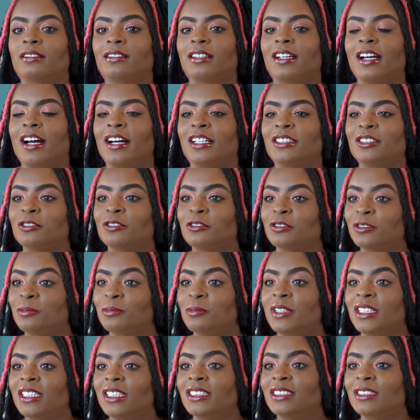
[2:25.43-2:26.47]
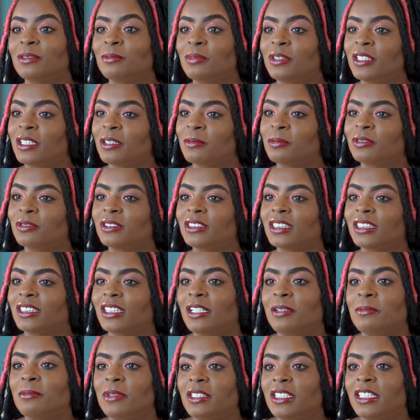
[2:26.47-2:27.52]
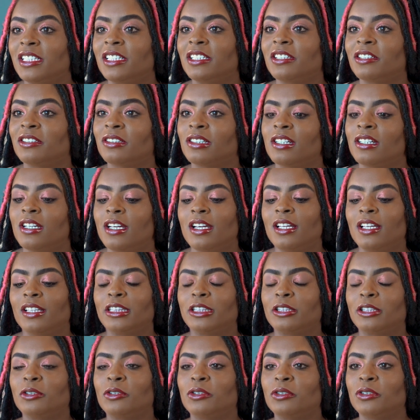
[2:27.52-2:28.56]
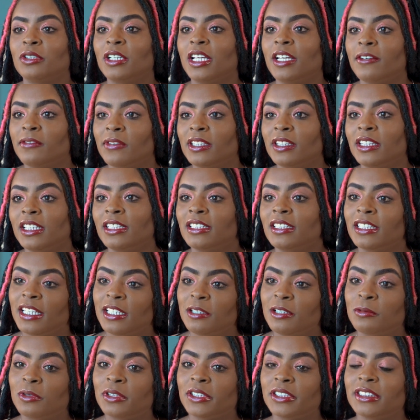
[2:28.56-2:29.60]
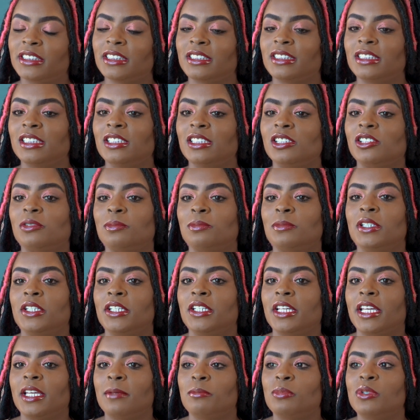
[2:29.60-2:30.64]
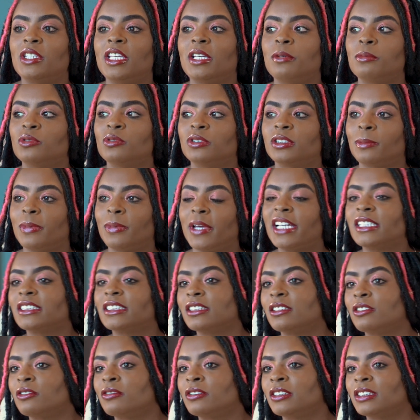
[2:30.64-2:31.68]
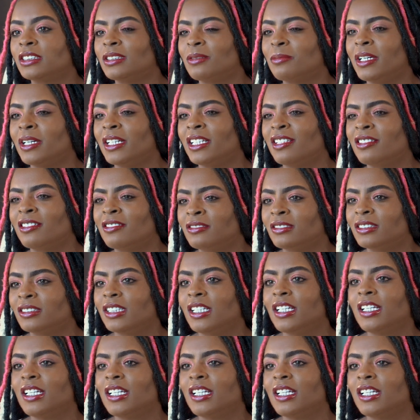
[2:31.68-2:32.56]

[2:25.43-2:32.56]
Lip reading: God chose me to be able to come in here, learn everything that he wanted to teach me, and be able to pass it on to somebody else.